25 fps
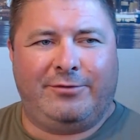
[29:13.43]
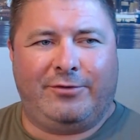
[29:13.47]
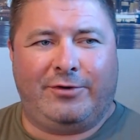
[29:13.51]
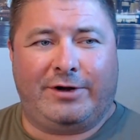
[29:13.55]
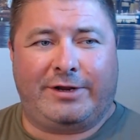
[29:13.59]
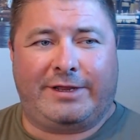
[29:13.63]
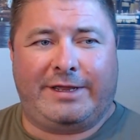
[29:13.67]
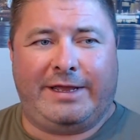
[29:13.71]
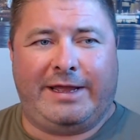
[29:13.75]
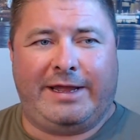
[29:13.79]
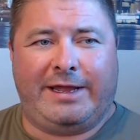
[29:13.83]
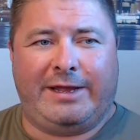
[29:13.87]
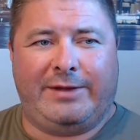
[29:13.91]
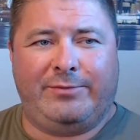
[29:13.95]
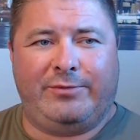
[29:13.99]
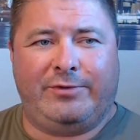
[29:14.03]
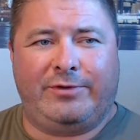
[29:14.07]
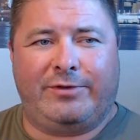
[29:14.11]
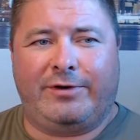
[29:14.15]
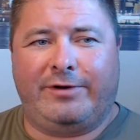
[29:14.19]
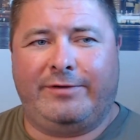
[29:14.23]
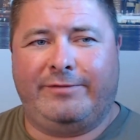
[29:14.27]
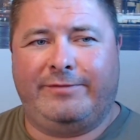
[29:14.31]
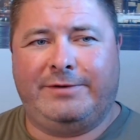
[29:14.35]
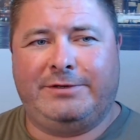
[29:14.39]
a cab with
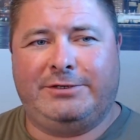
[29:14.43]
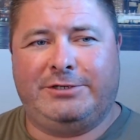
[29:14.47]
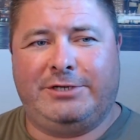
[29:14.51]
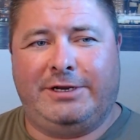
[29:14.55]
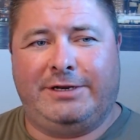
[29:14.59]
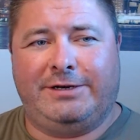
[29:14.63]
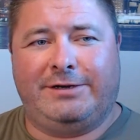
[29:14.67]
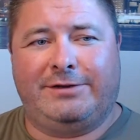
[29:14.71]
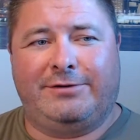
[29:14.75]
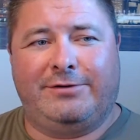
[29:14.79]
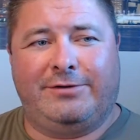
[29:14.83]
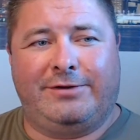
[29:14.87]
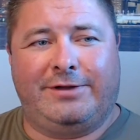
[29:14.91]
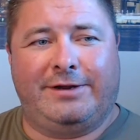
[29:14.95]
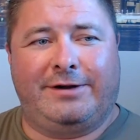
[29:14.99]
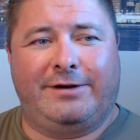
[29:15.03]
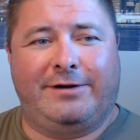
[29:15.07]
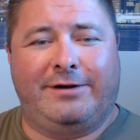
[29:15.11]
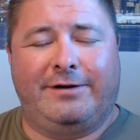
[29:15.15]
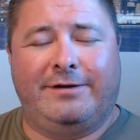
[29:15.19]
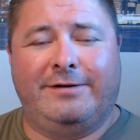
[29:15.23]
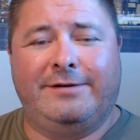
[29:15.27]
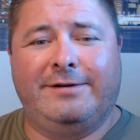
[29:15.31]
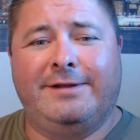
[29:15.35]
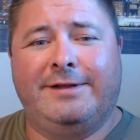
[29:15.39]
RVJ to go get
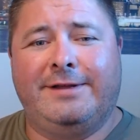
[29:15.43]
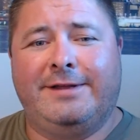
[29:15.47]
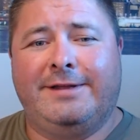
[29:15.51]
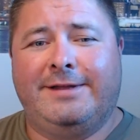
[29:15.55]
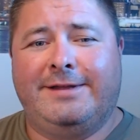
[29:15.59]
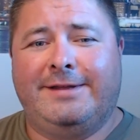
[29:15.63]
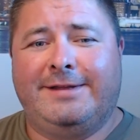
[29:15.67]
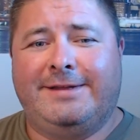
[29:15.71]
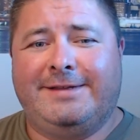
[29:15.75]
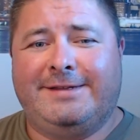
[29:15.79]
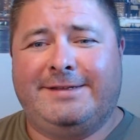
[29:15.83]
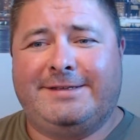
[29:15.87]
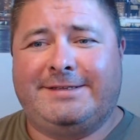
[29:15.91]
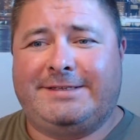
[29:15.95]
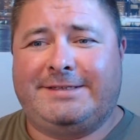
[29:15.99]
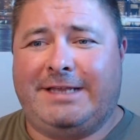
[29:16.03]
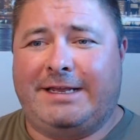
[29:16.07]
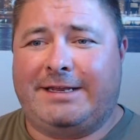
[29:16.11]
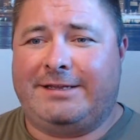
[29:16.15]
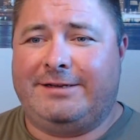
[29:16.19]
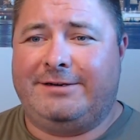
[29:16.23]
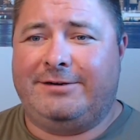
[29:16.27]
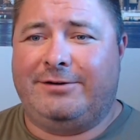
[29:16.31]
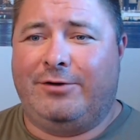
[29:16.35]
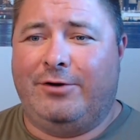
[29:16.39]
our
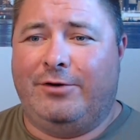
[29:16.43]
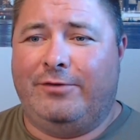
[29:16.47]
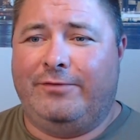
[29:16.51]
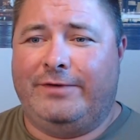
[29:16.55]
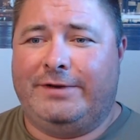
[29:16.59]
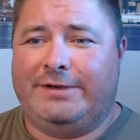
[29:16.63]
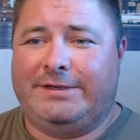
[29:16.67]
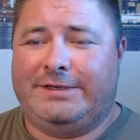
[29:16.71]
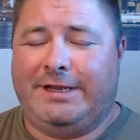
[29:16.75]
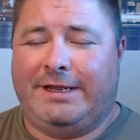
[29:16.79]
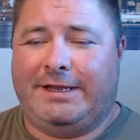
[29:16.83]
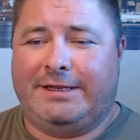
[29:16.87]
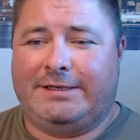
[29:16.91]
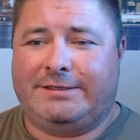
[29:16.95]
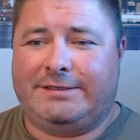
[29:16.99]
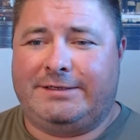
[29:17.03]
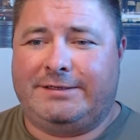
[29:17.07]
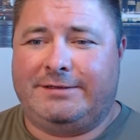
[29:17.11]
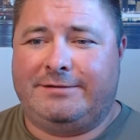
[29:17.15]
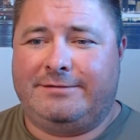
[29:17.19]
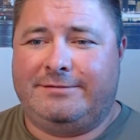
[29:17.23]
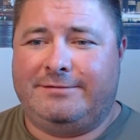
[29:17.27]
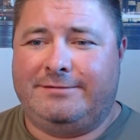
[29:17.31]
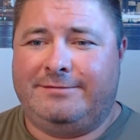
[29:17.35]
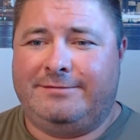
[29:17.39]
second COVID test